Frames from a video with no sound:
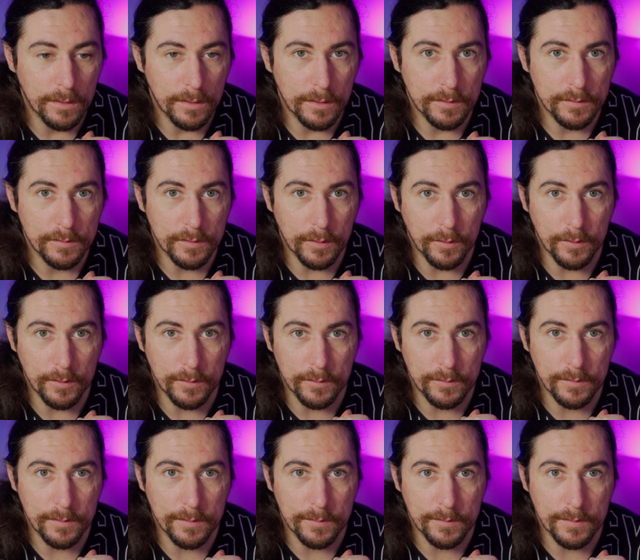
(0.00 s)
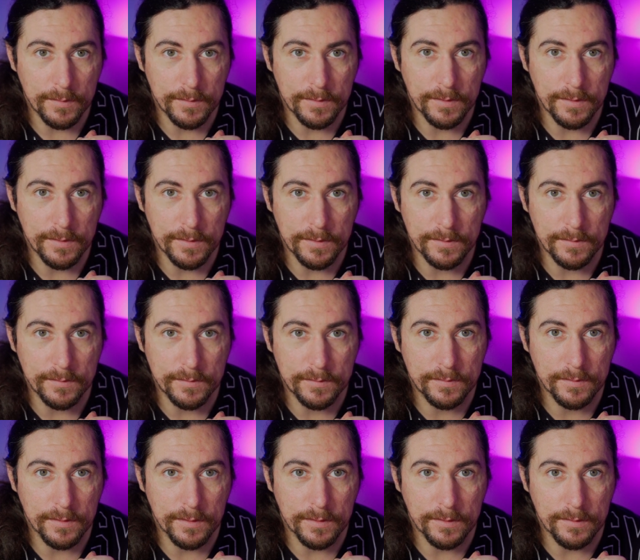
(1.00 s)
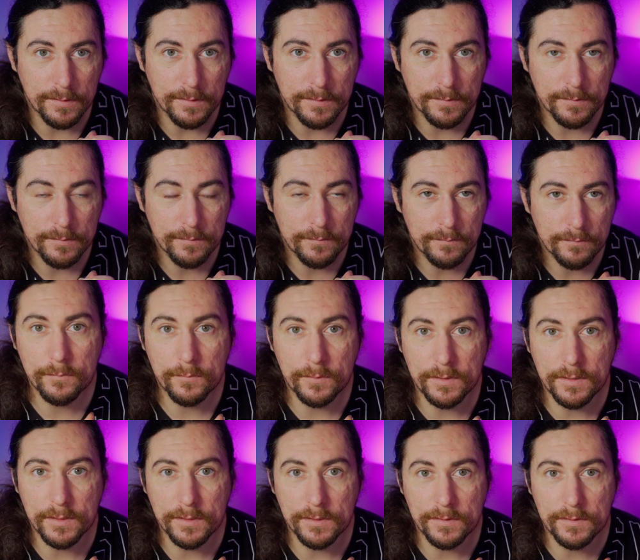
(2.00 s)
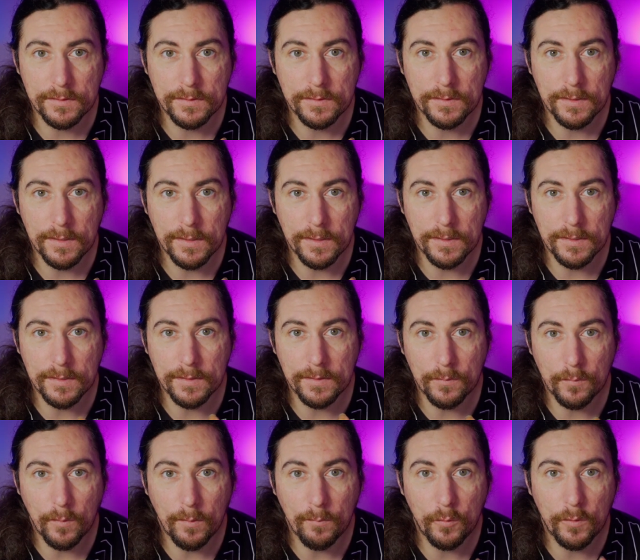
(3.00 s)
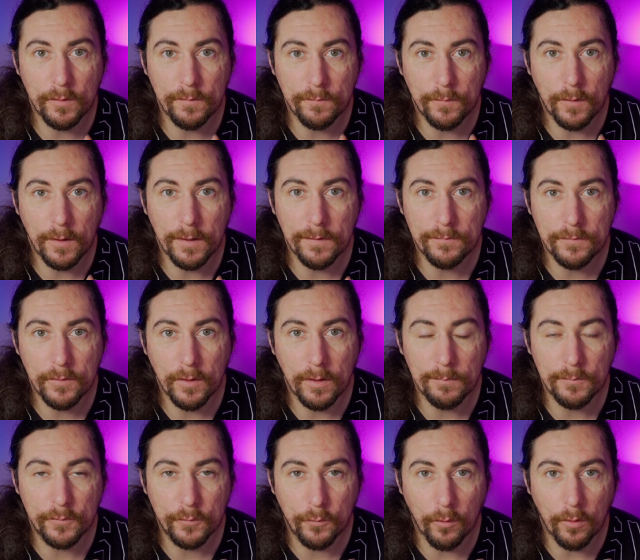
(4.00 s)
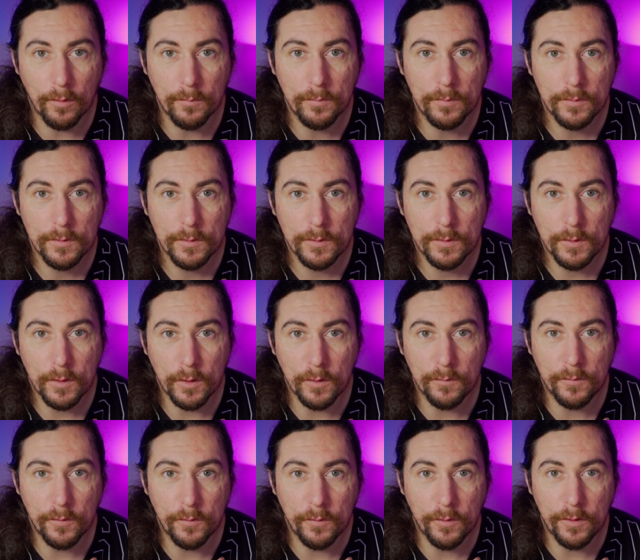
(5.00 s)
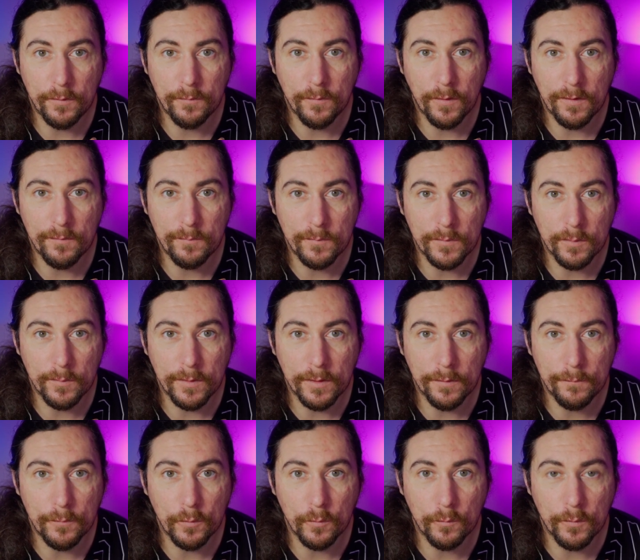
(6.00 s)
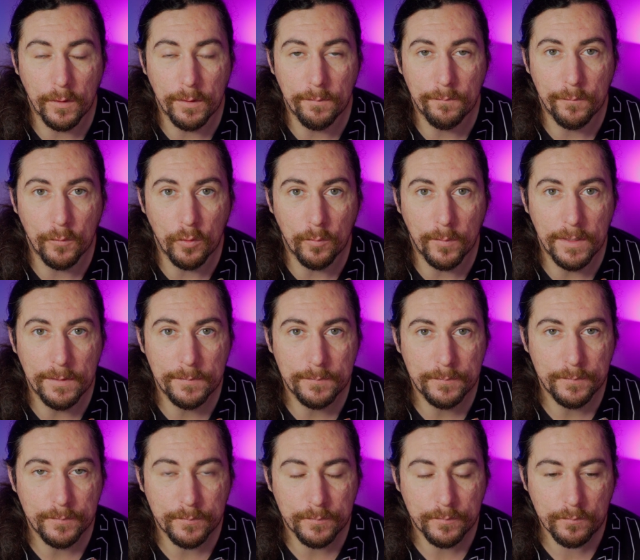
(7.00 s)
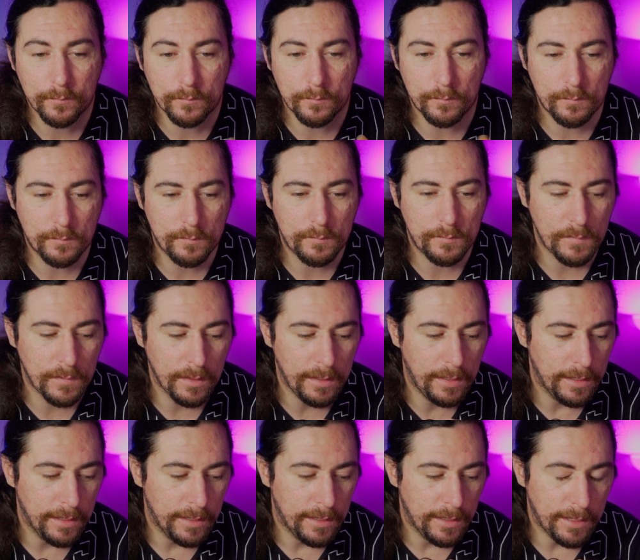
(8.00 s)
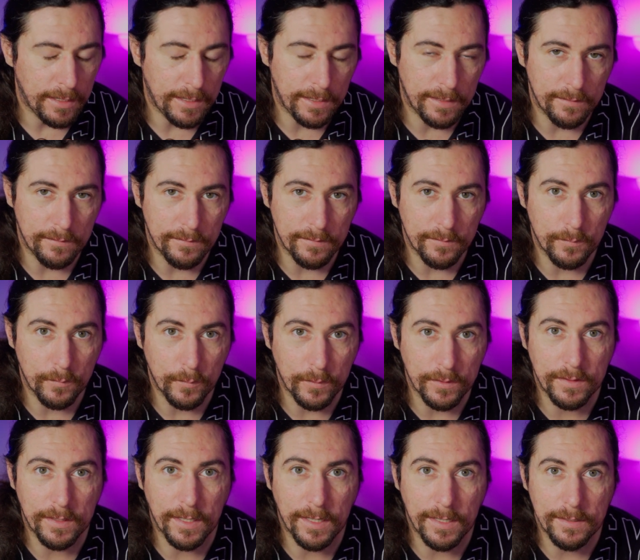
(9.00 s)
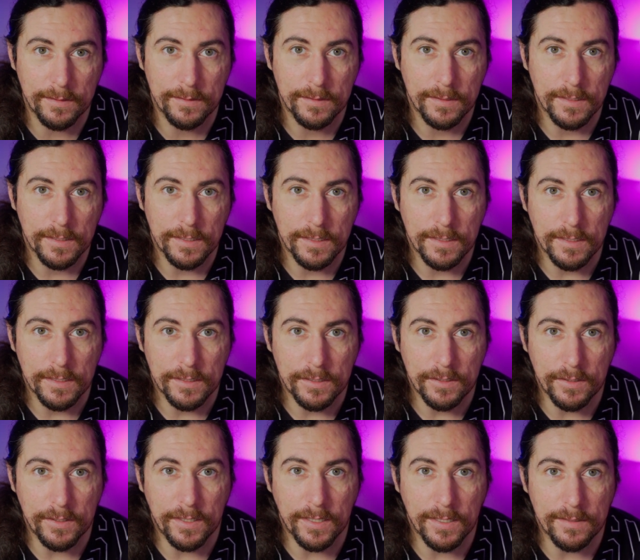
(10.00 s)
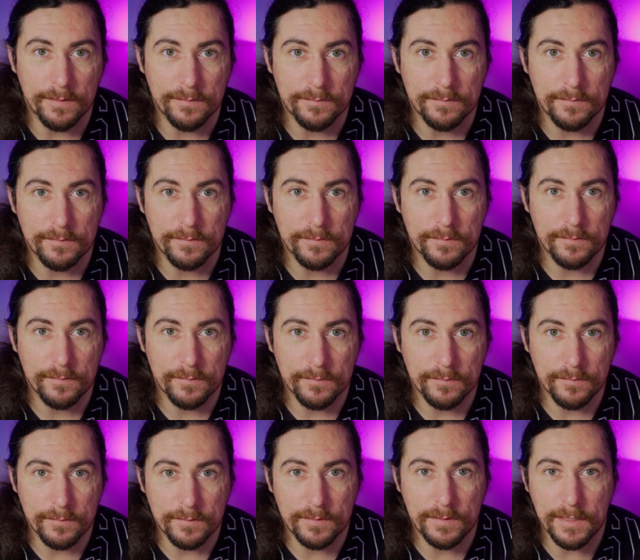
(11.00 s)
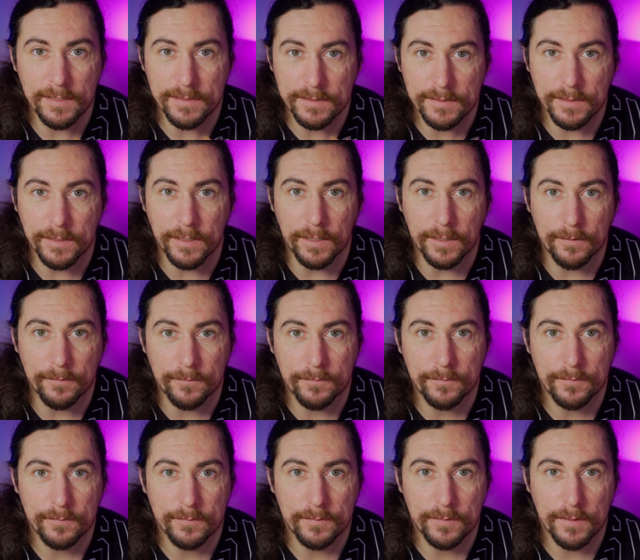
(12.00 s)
So it is, which is 1.5 times crop off the 35mm full frame format, and with that you get decent enough